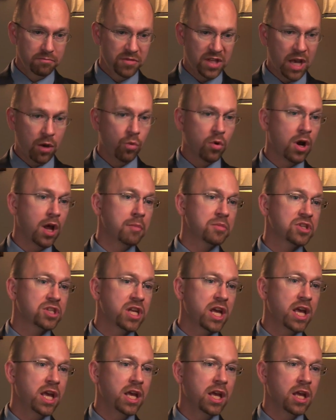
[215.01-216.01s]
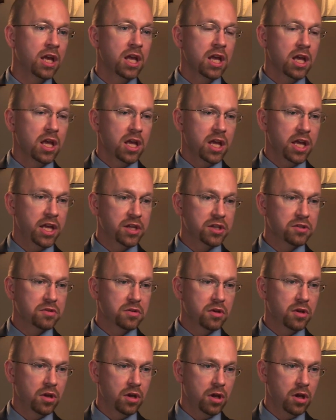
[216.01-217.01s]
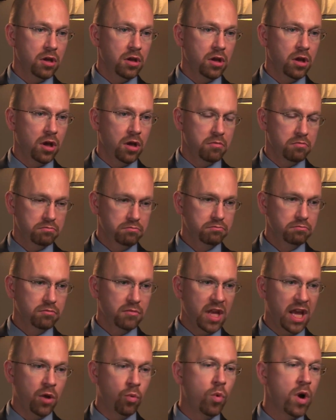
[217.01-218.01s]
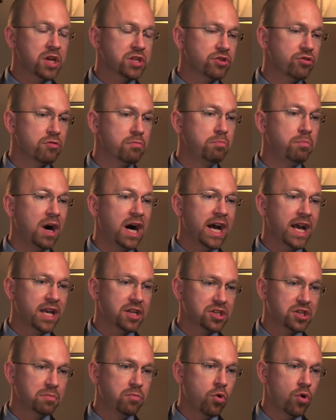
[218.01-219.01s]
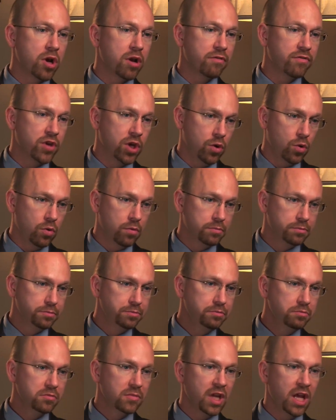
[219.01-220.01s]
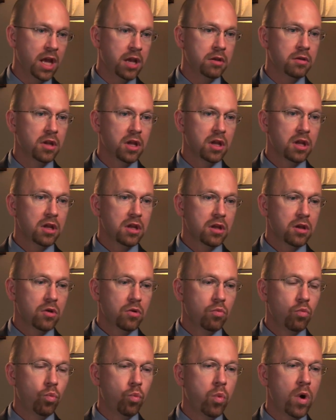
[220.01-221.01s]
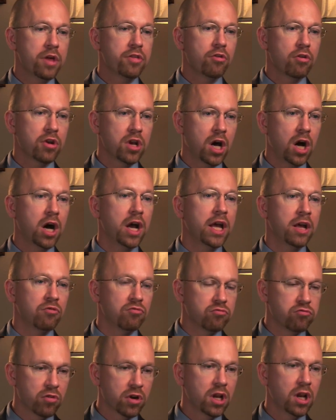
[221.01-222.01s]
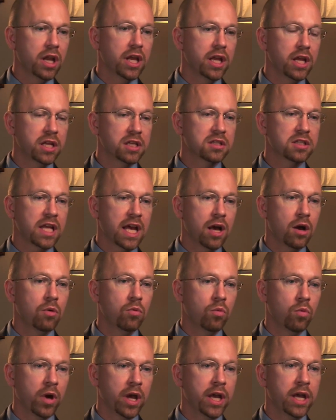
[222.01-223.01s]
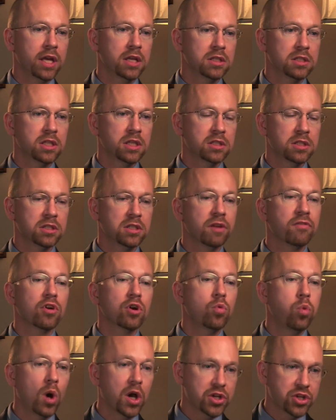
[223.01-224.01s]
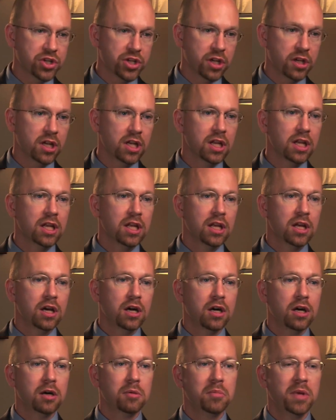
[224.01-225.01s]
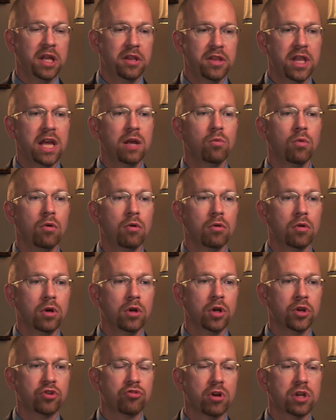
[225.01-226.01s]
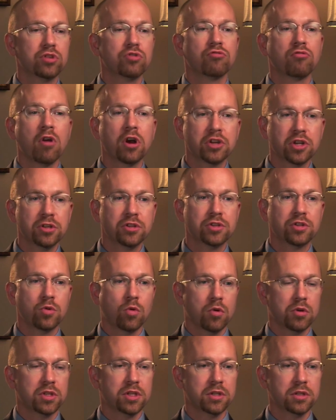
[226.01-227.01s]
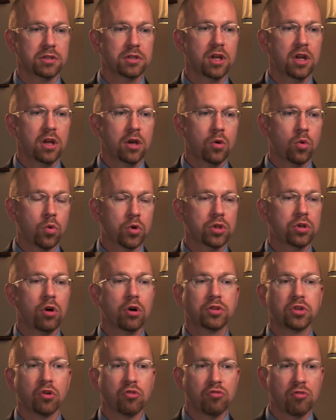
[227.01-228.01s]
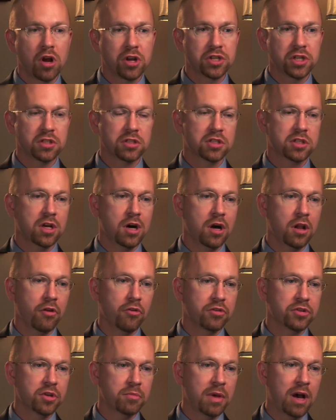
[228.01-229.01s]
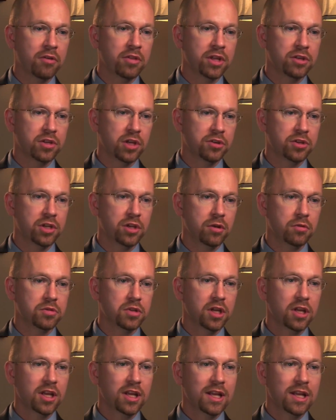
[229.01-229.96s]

that what I'm saying is a Western biased point of view. And whether or not it really is that way is a different question. And they will address Russian sources or talk to Russian scholars about these issues,